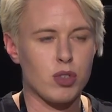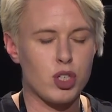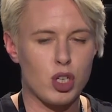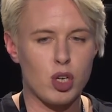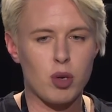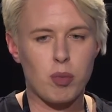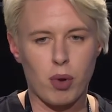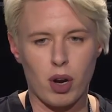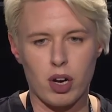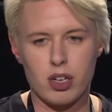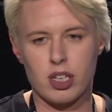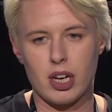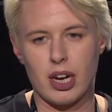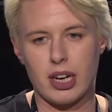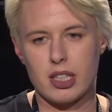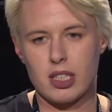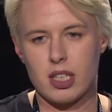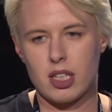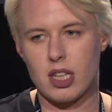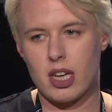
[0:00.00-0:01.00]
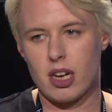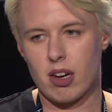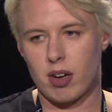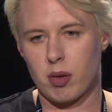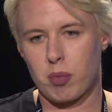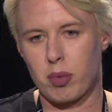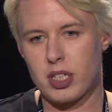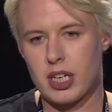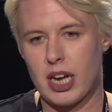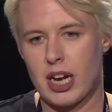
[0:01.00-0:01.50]
2 projects in the
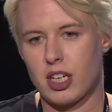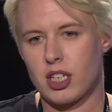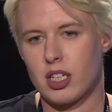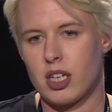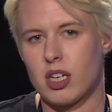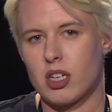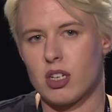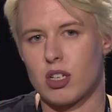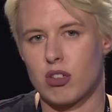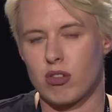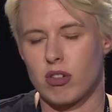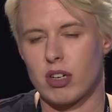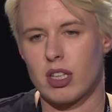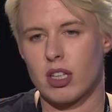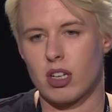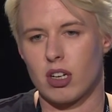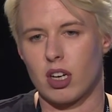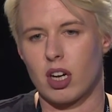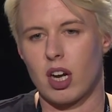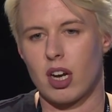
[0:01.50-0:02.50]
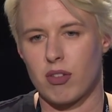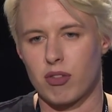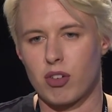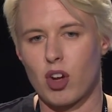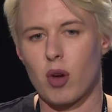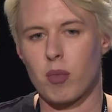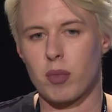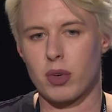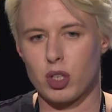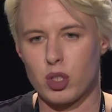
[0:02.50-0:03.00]
hearing protection industry that are kind of
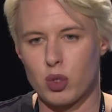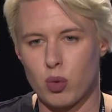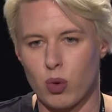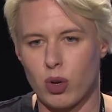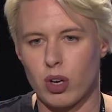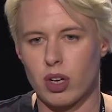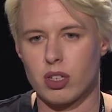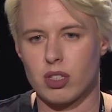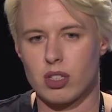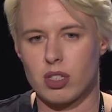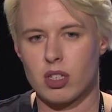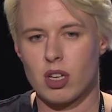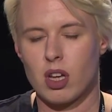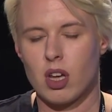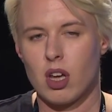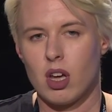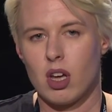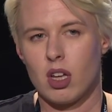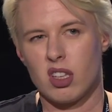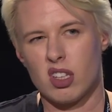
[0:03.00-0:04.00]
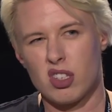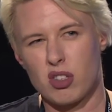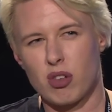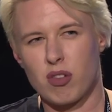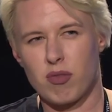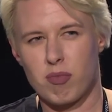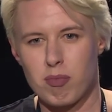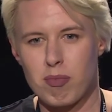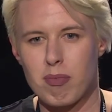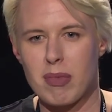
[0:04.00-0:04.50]
coming towards the sort
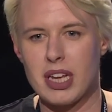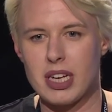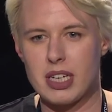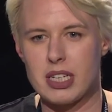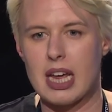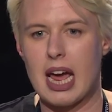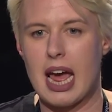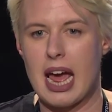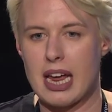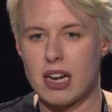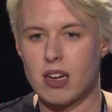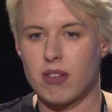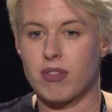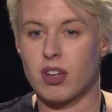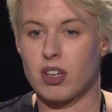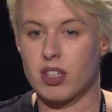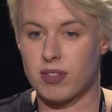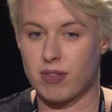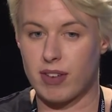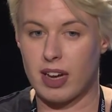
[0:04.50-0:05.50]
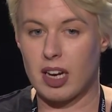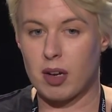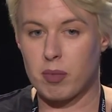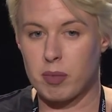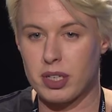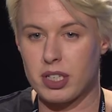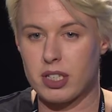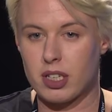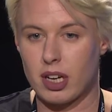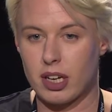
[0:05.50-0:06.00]
of mid to end of their
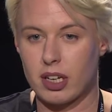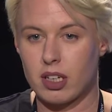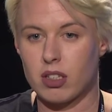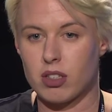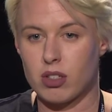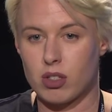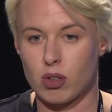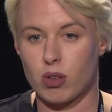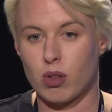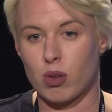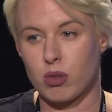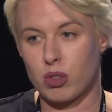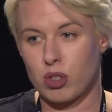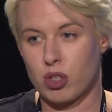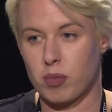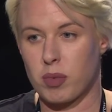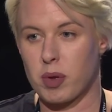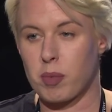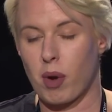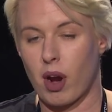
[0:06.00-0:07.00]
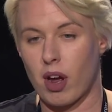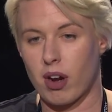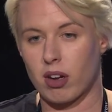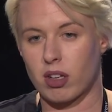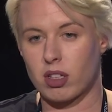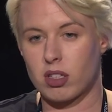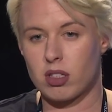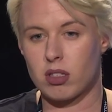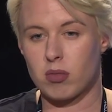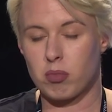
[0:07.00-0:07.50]
development cycles. So those should be
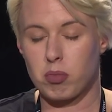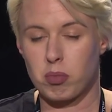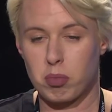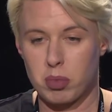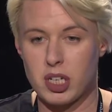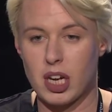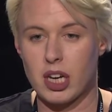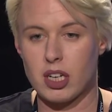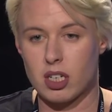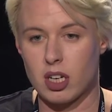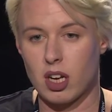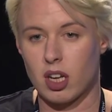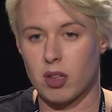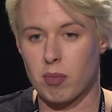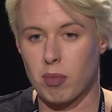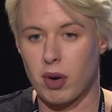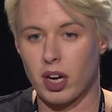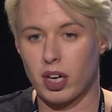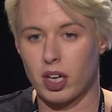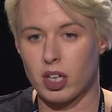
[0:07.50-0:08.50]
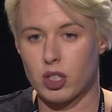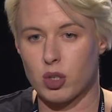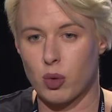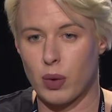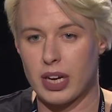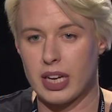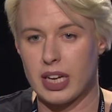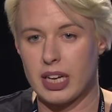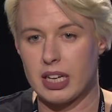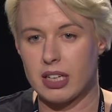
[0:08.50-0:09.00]
products potentially on the market
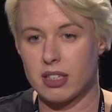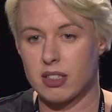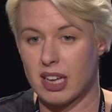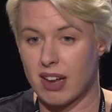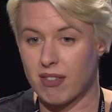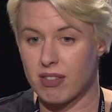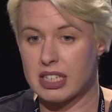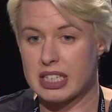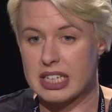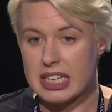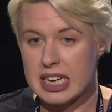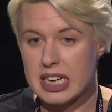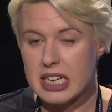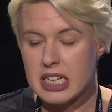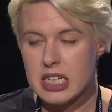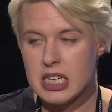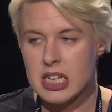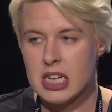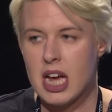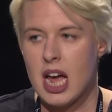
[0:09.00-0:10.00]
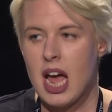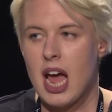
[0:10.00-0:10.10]
2017.